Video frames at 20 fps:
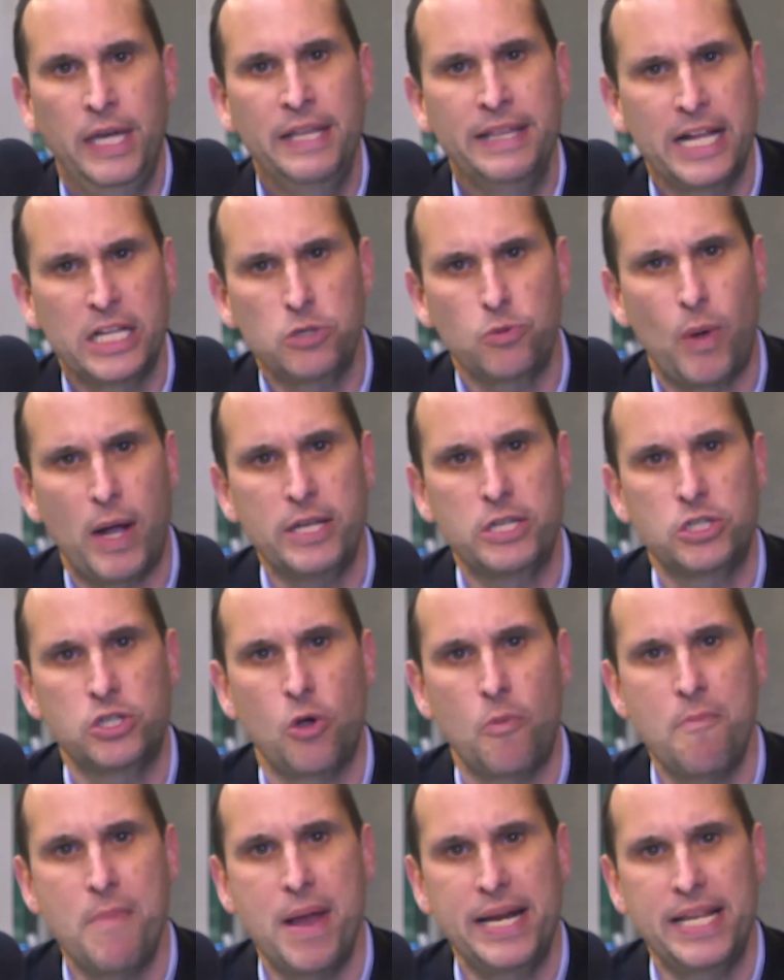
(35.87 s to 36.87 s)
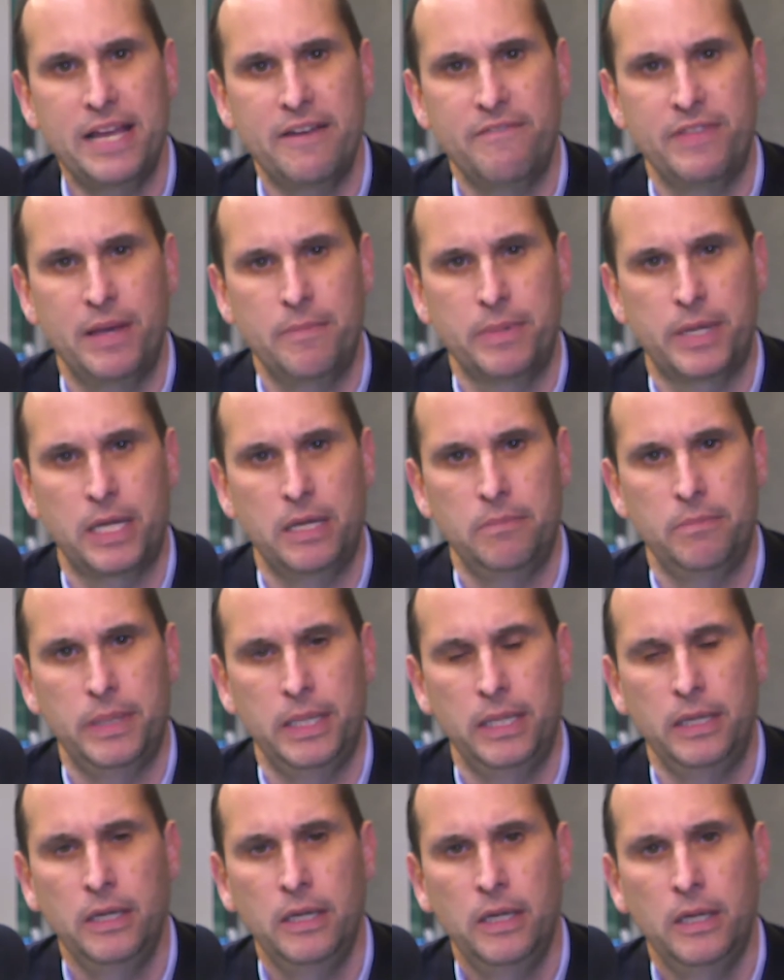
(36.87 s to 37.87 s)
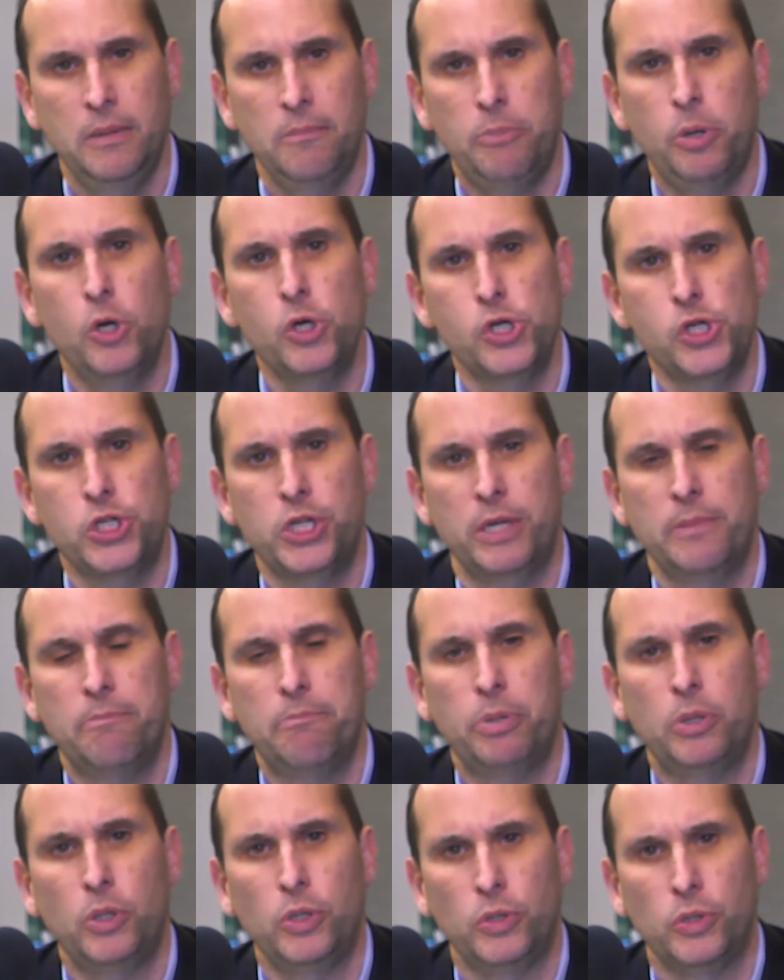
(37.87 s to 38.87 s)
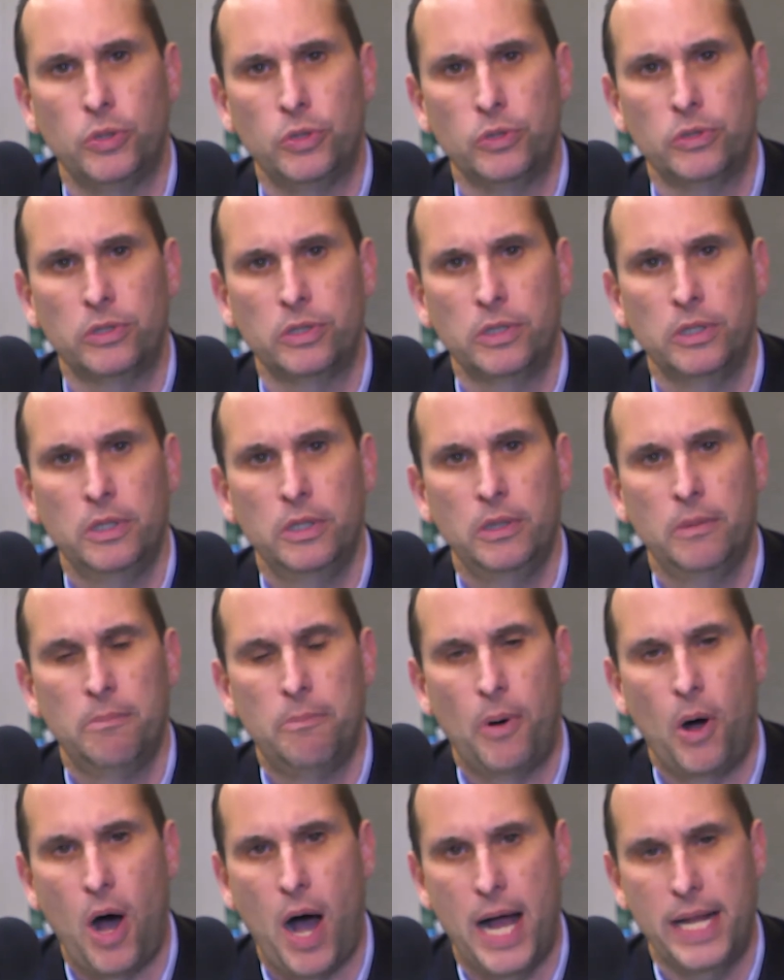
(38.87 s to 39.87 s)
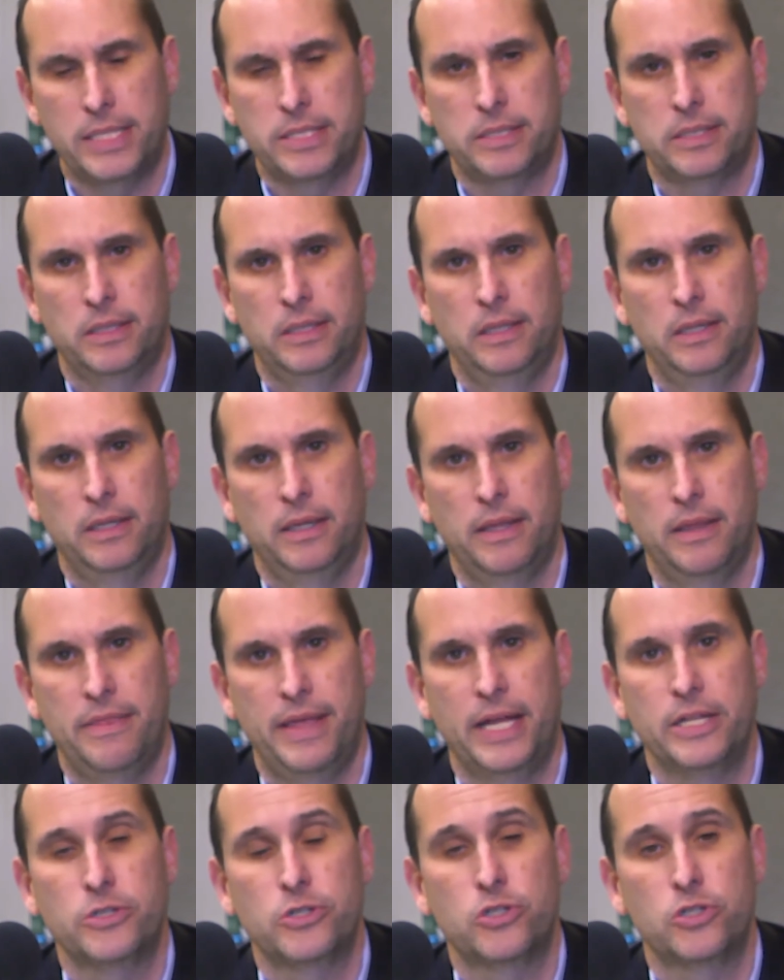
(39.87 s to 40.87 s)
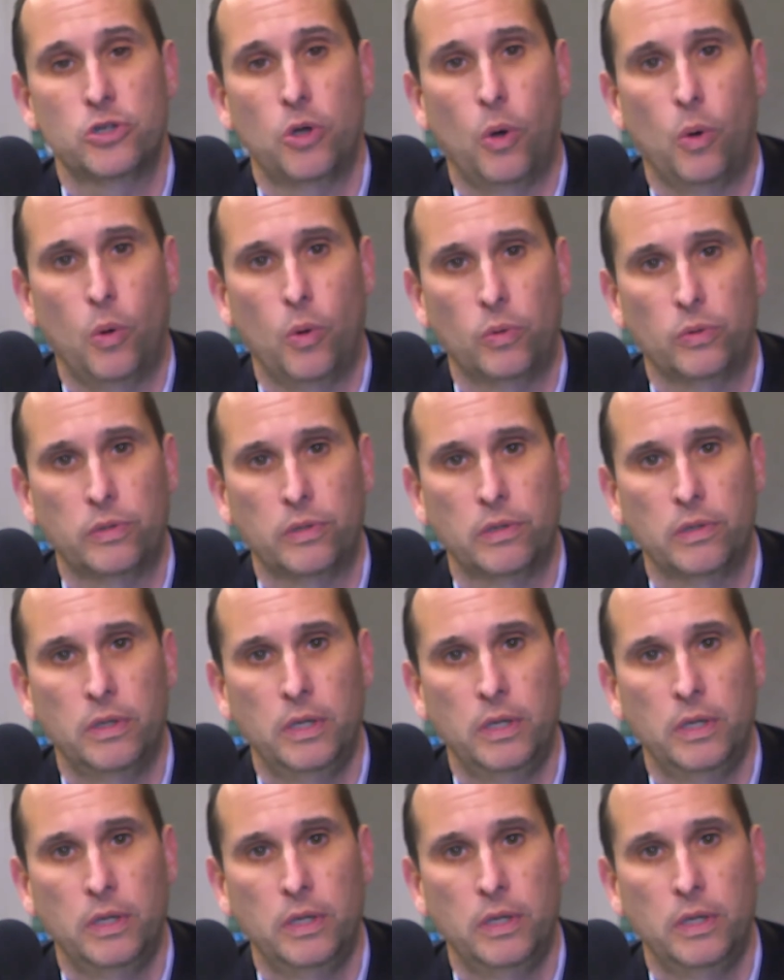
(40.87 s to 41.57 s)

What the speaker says: That's why so many of them can be pushed and pulled, bought, then sold.